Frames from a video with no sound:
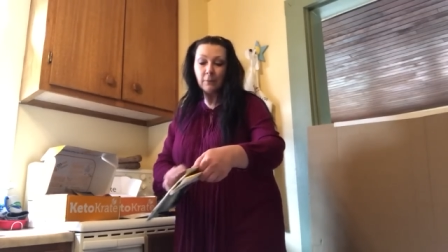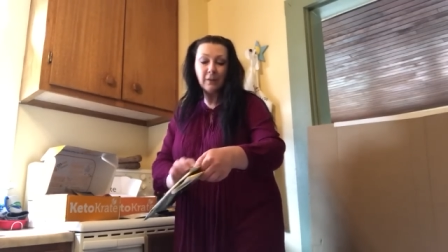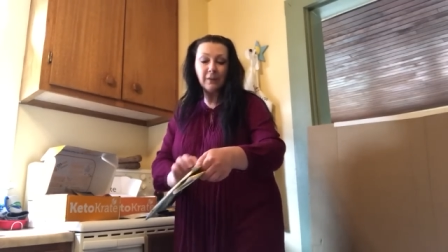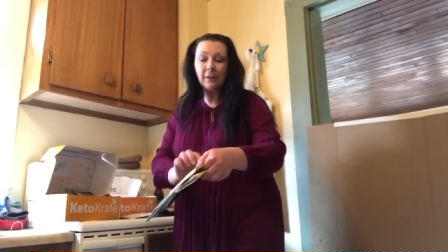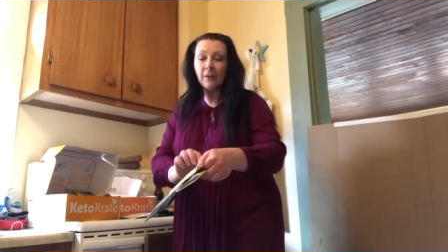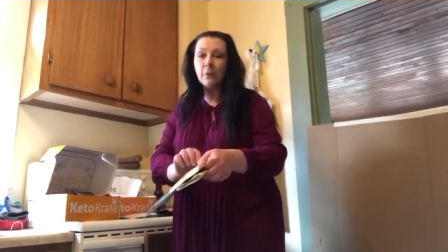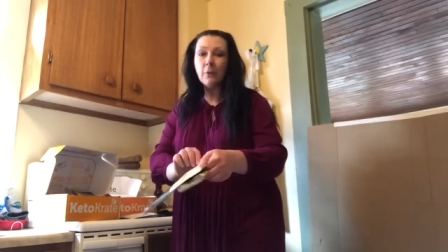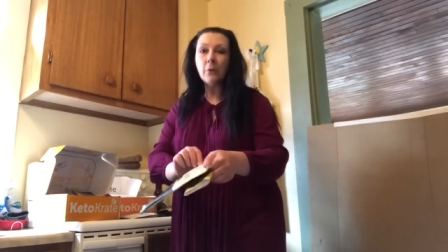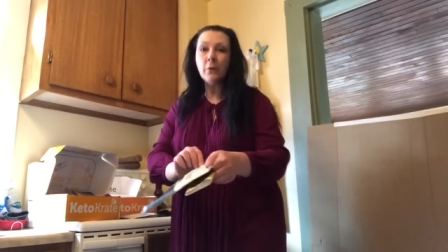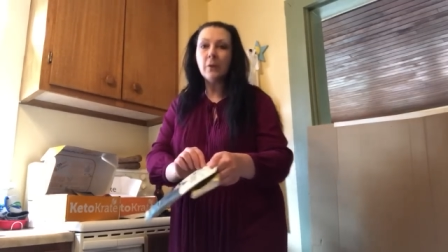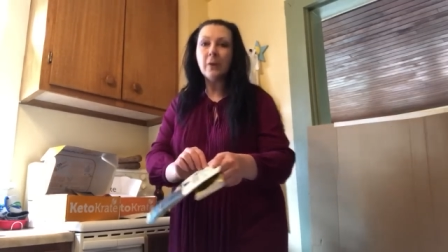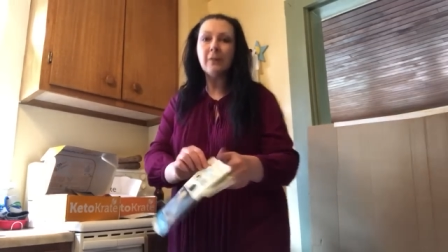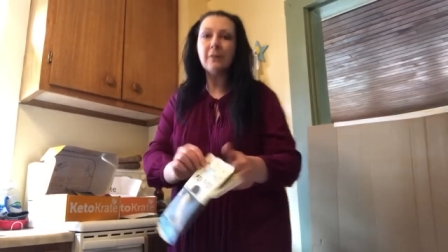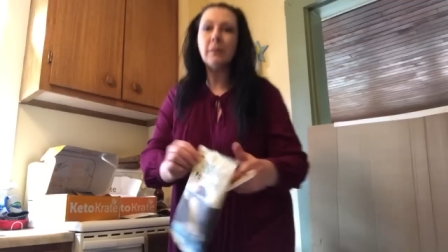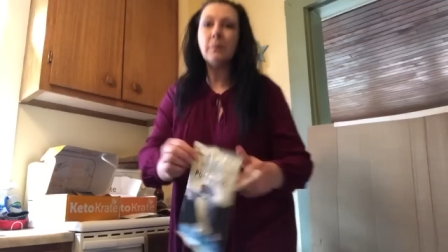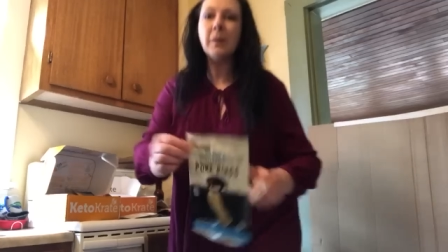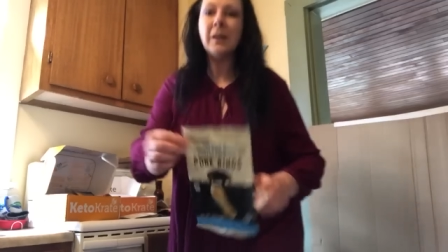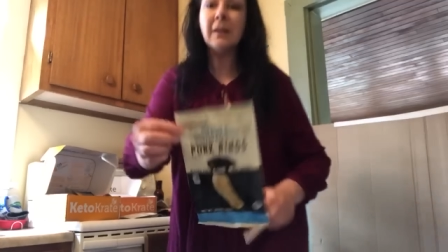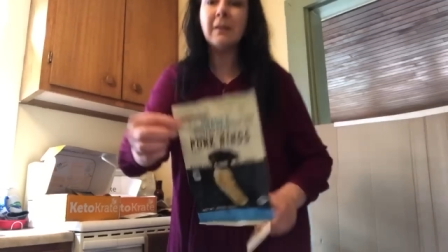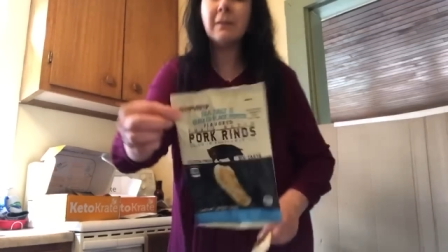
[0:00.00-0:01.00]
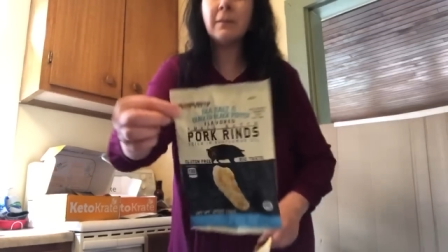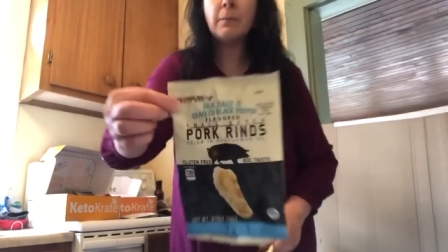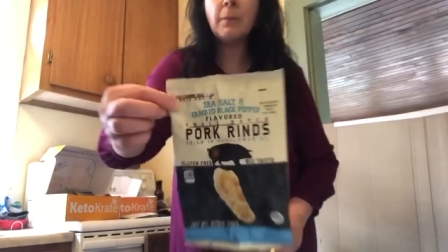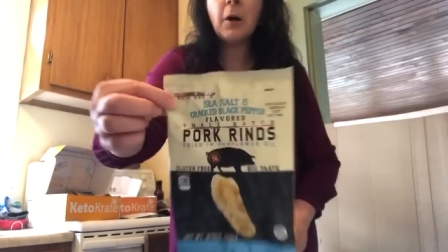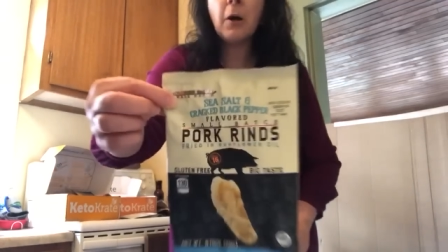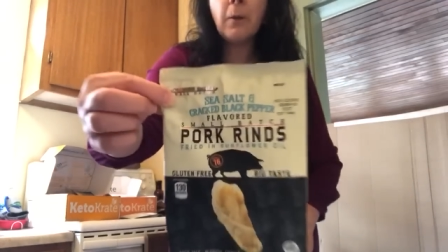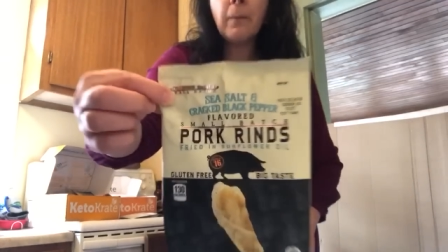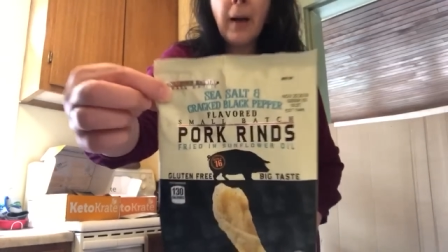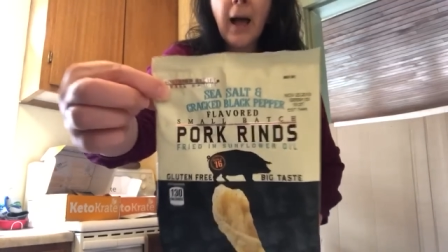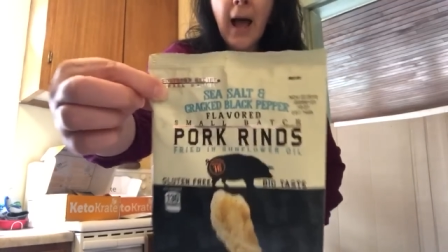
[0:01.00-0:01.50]
Southern Recipe
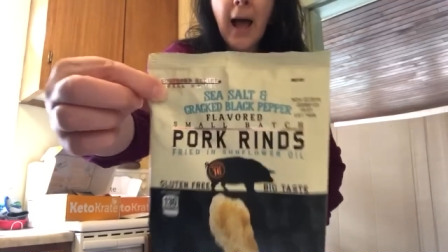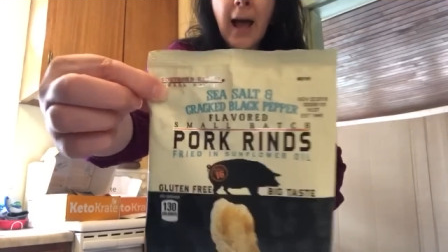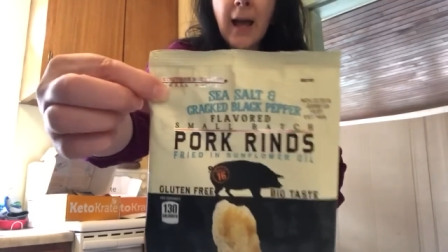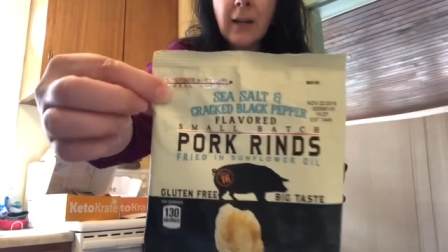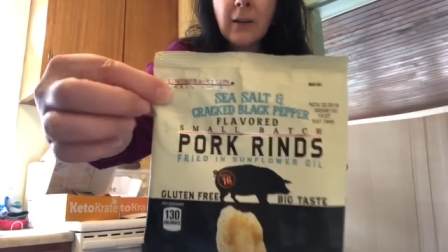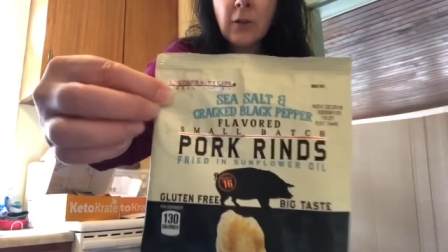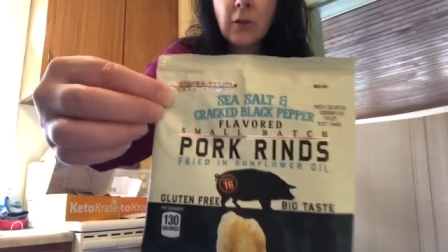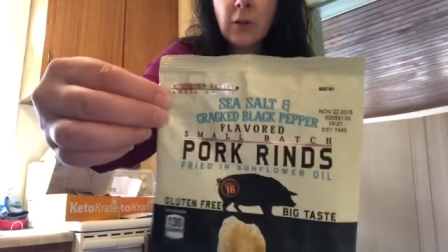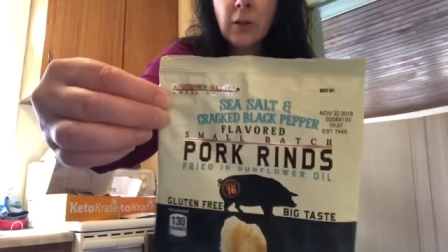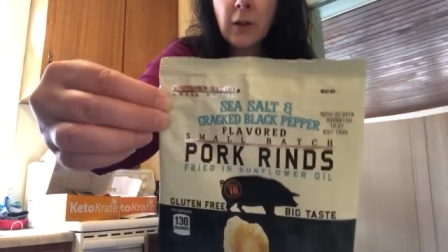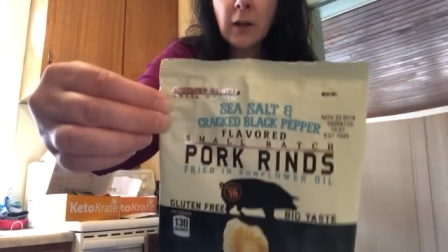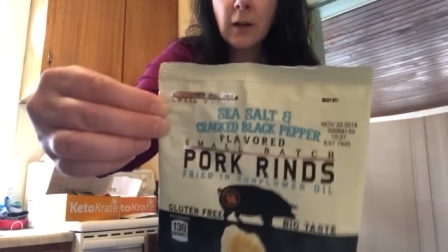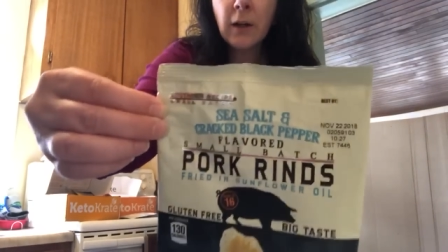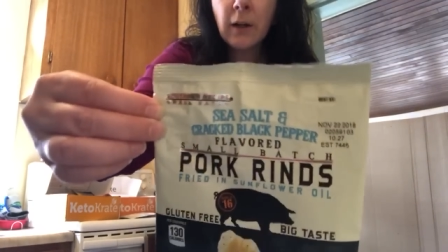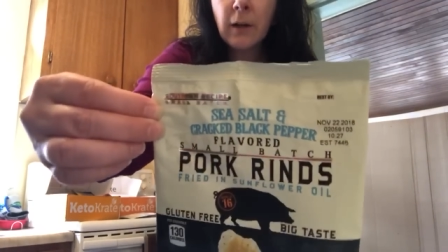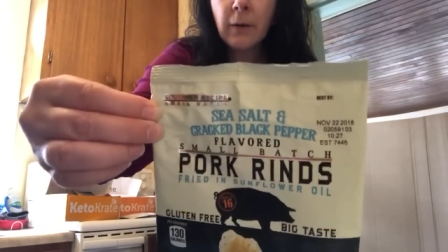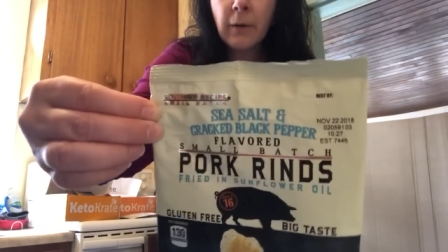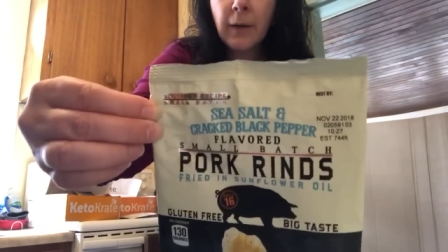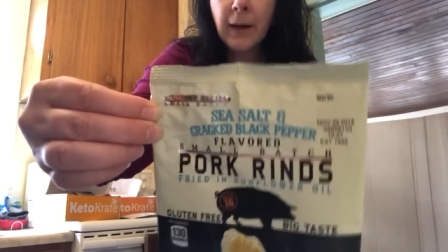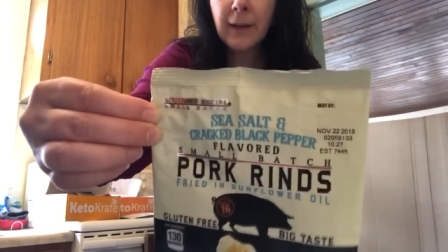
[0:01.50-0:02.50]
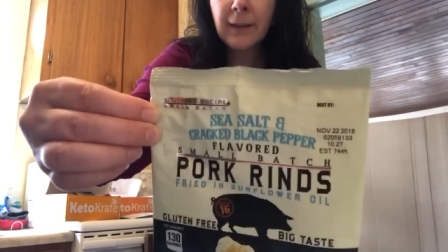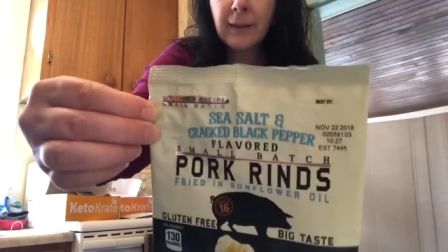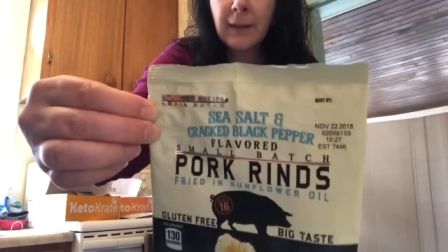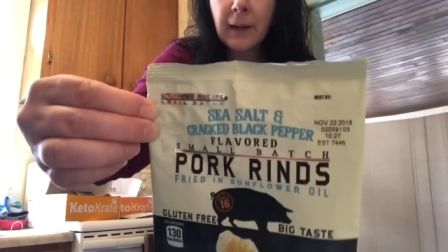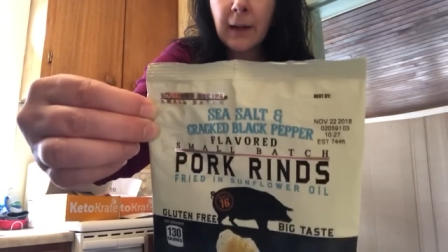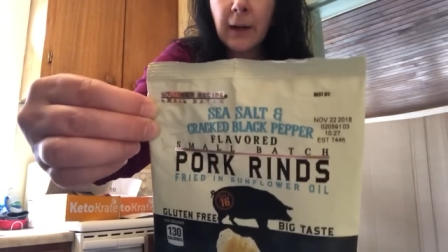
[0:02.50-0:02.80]
Small Batch right